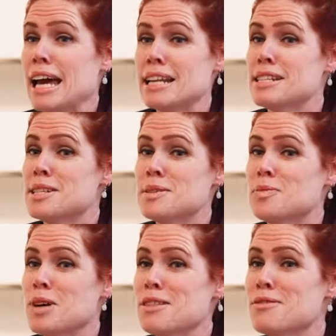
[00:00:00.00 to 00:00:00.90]
And
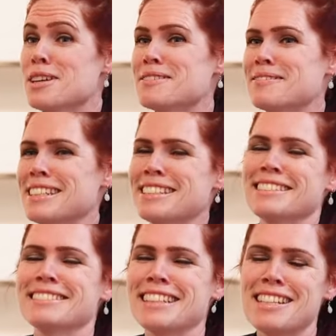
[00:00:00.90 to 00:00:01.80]
we're thrilled.
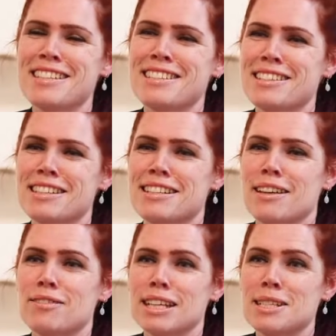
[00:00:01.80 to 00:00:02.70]
It's just
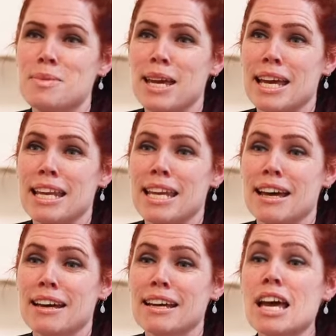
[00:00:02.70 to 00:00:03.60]
lovely to be in
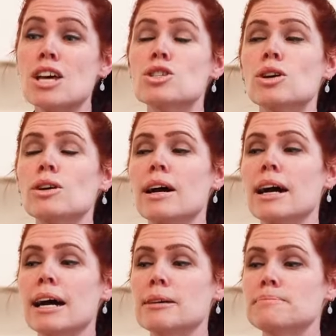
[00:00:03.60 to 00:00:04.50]
here. So
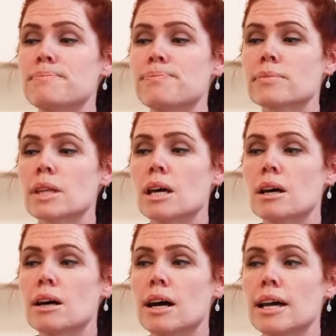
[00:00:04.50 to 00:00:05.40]

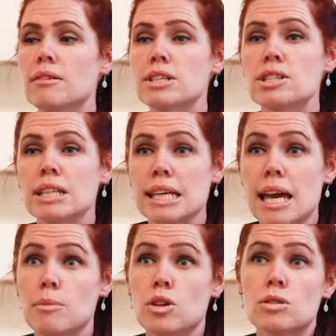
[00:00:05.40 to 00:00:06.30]
I originally
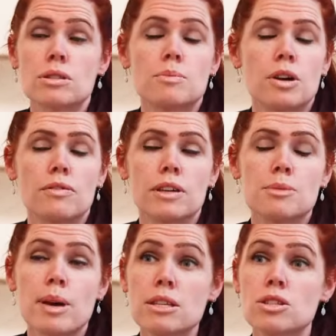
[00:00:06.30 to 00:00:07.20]
came across the perfect
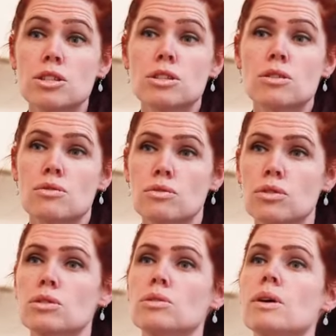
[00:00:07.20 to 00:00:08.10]
space just
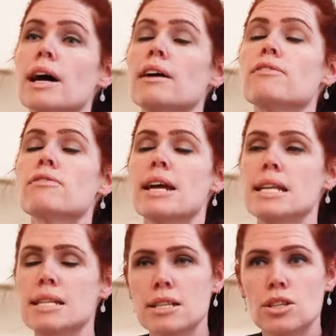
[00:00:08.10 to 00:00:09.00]
through a
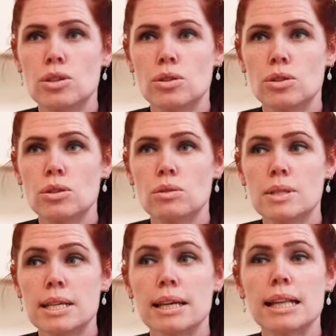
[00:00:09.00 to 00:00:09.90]
friend who
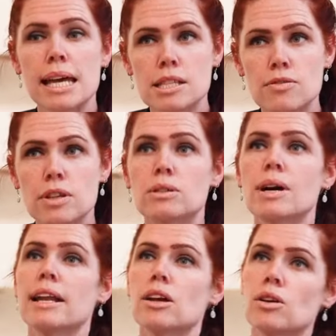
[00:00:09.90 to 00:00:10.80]
was in
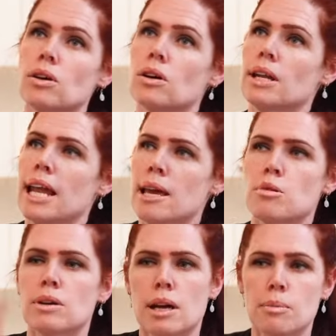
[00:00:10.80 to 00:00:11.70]
Gladesville, and her
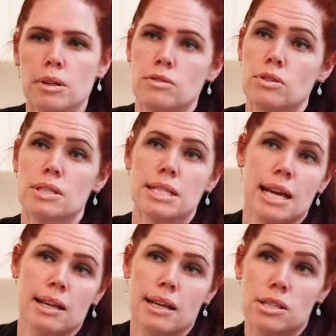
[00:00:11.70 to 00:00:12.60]
neighbour a couple of doors
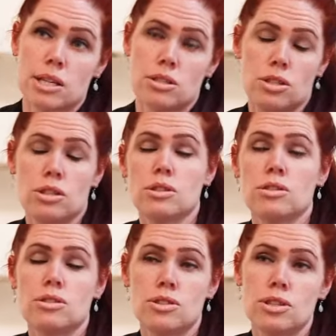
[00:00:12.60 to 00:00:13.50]
down had just
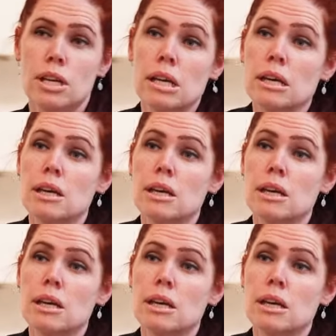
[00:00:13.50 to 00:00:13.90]
used